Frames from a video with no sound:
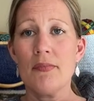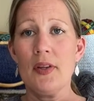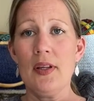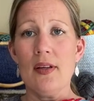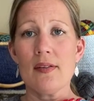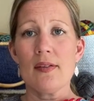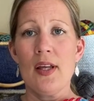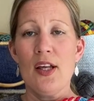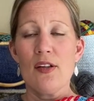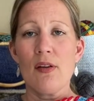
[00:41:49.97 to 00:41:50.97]
Yes,
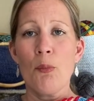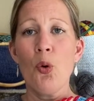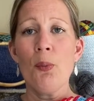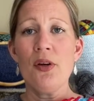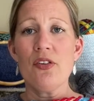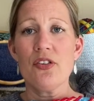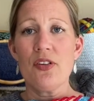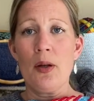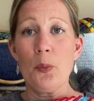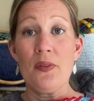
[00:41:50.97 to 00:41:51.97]
so I'm almost
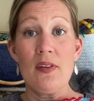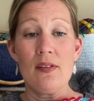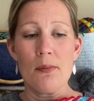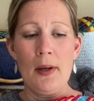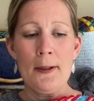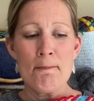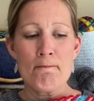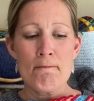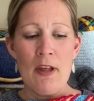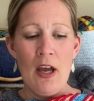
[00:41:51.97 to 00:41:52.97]
done with this one.
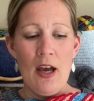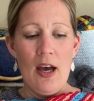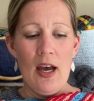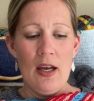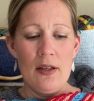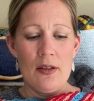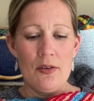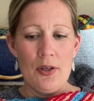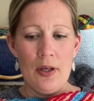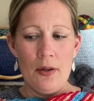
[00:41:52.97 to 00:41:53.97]
And
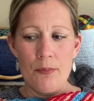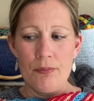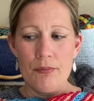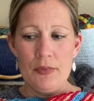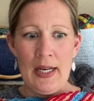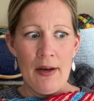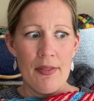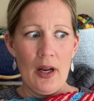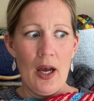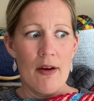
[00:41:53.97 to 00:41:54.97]
now
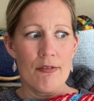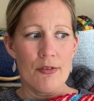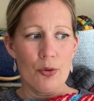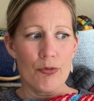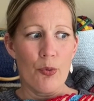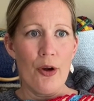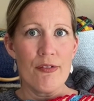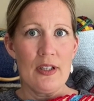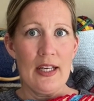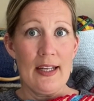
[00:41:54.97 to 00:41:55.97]
that I have sort of
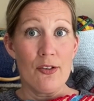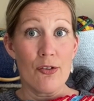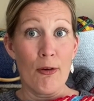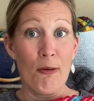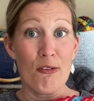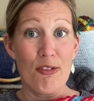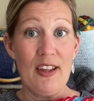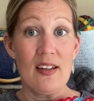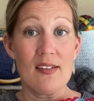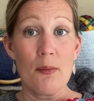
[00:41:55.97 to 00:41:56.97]
woven in ends and a lot of
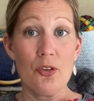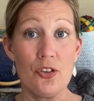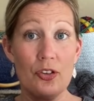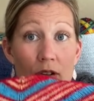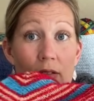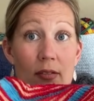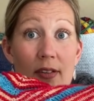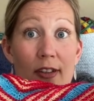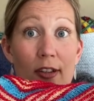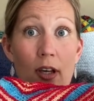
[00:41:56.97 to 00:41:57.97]
things, I'm just
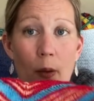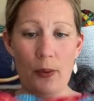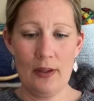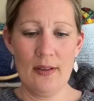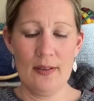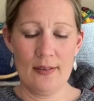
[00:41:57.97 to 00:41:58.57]
going